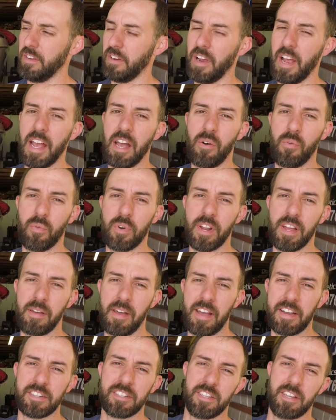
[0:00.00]
or what
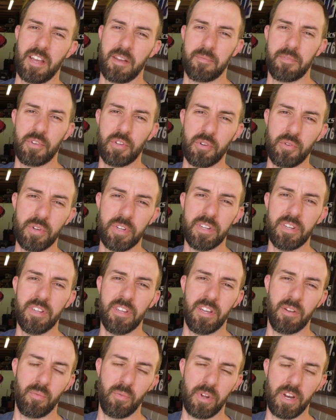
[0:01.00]
I actually am doing
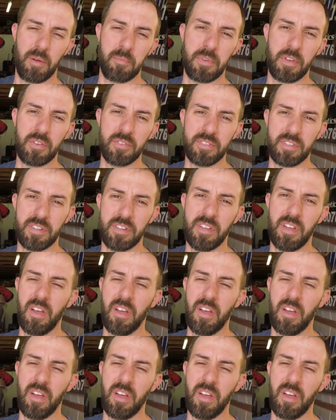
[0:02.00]
and what I'm using,